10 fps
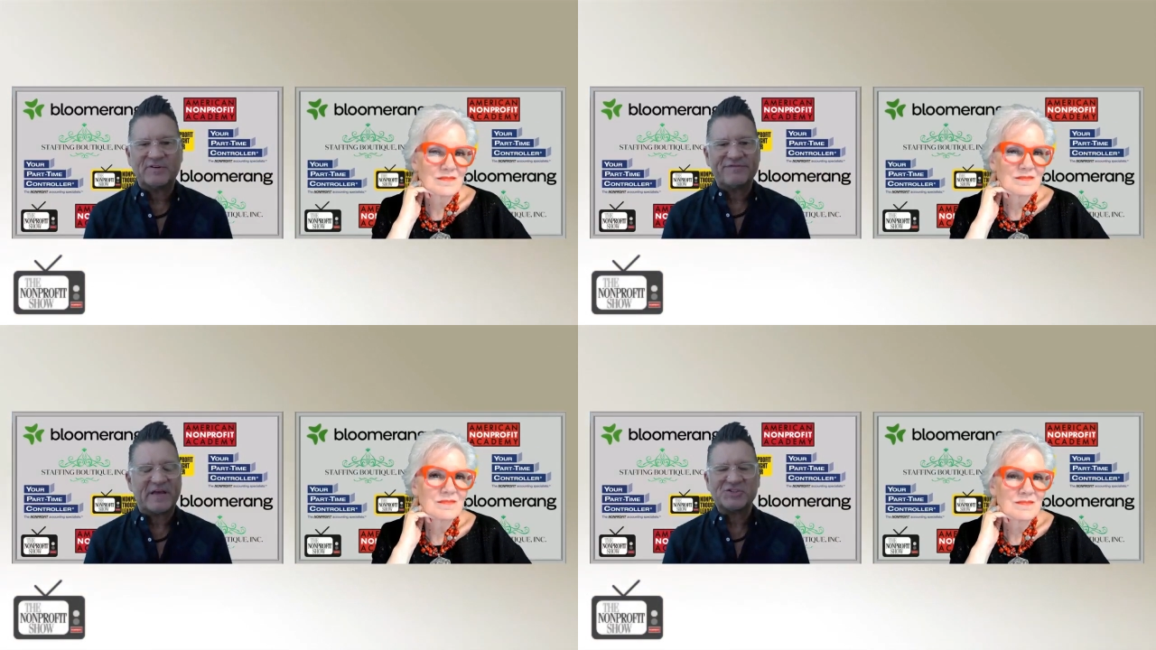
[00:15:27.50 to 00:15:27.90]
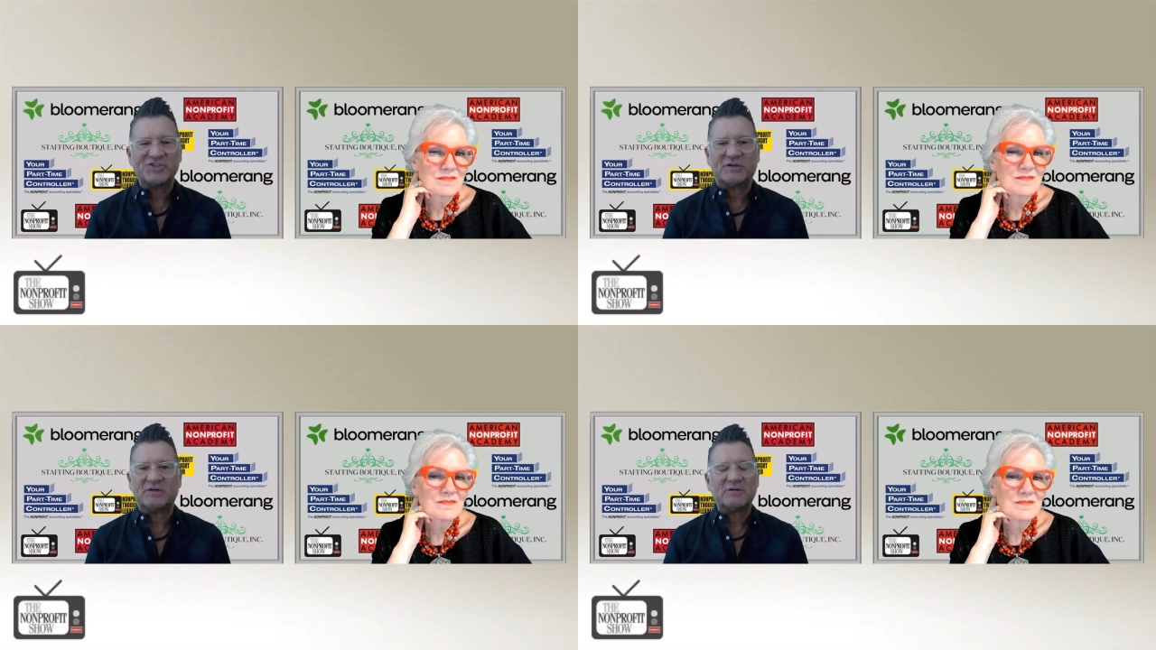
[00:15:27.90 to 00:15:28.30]

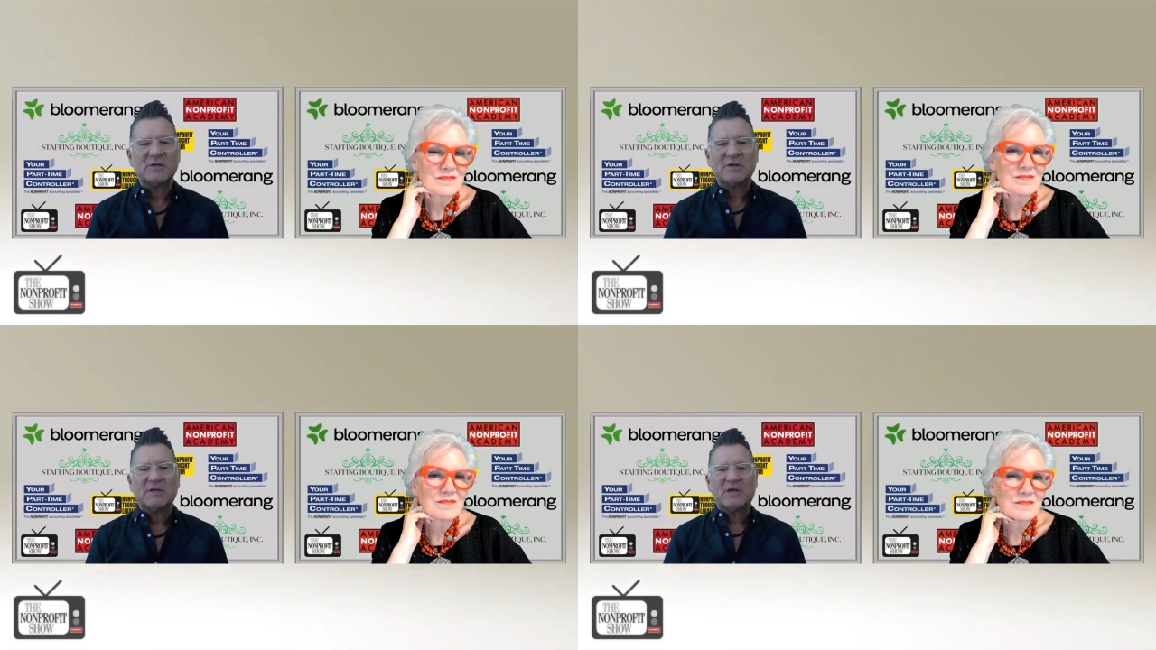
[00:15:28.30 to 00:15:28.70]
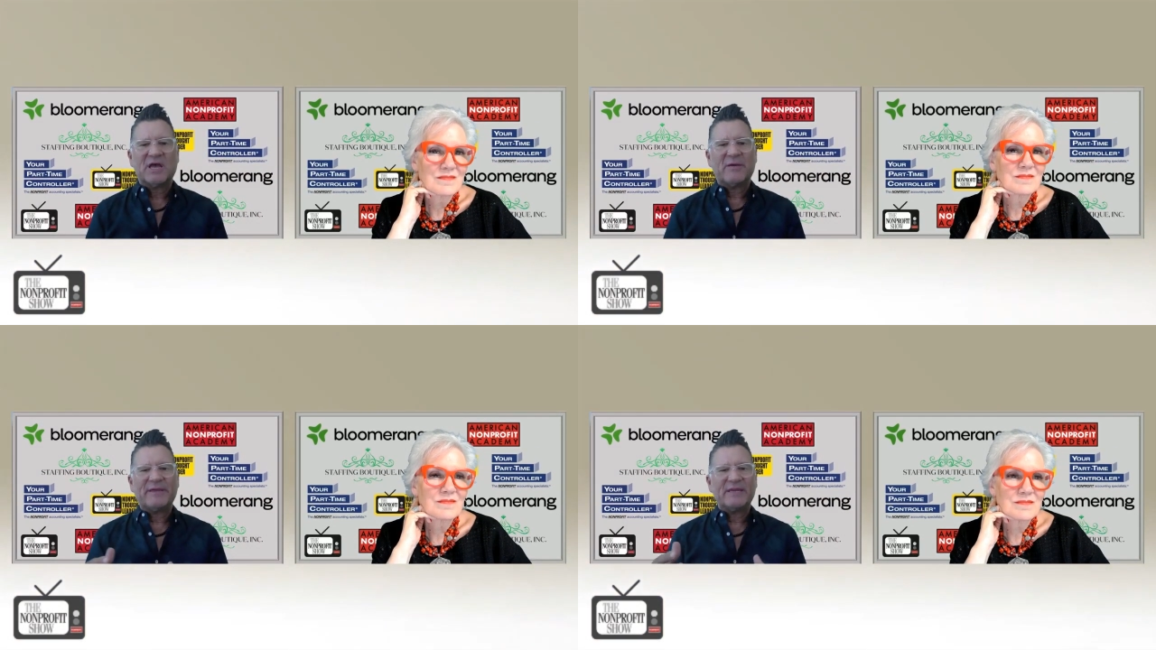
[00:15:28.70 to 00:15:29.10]
Speaker 1: professional.
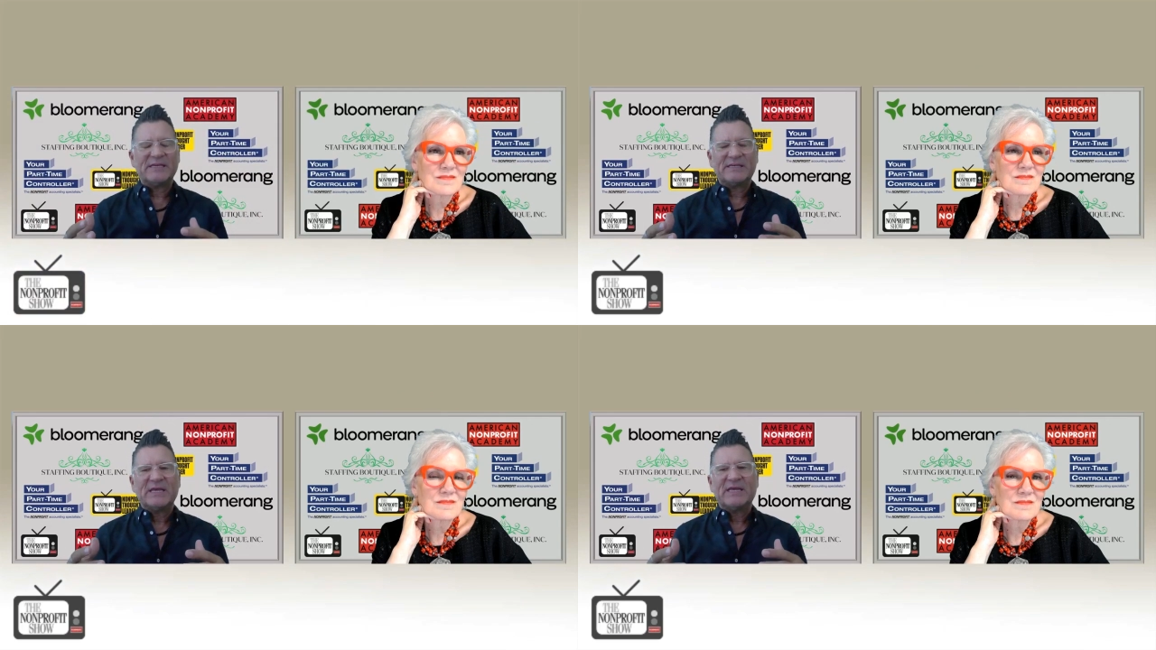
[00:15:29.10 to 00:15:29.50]
I mean, it,